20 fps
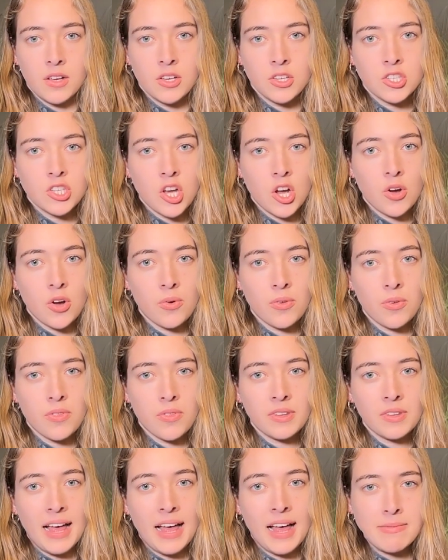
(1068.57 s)
So
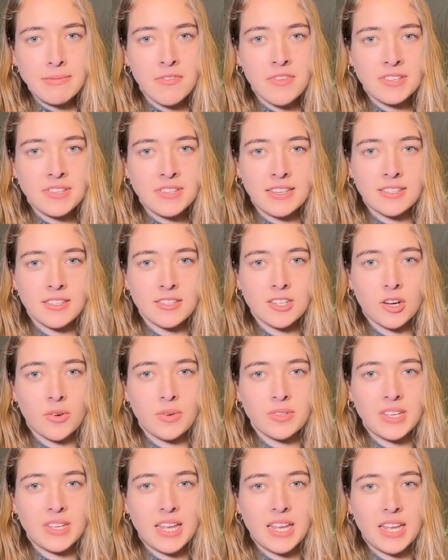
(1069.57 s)
the last game of the season is
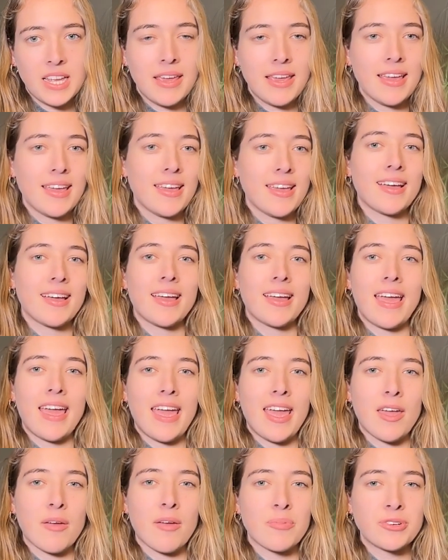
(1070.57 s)
always going to be
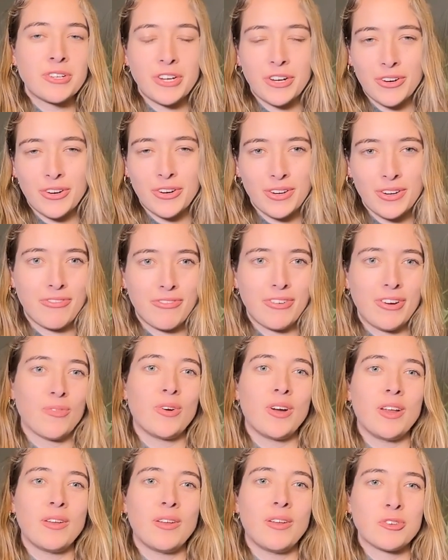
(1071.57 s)
a particularly
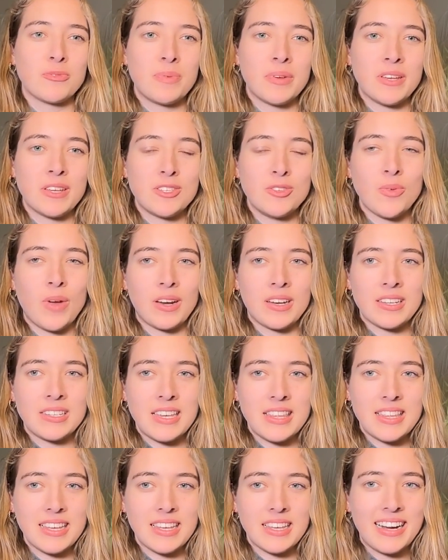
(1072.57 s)
fun one just because you get to
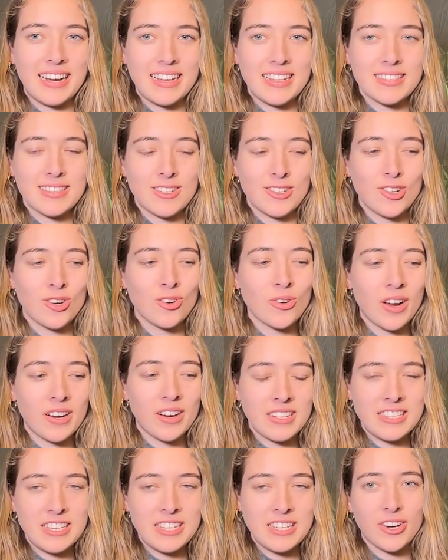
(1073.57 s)
see the guys that you don't
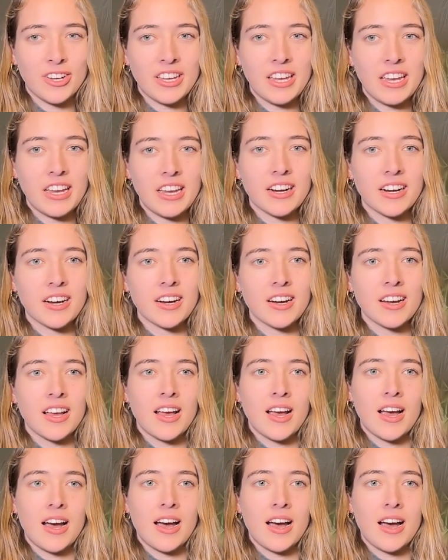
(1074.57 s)
get to see all year.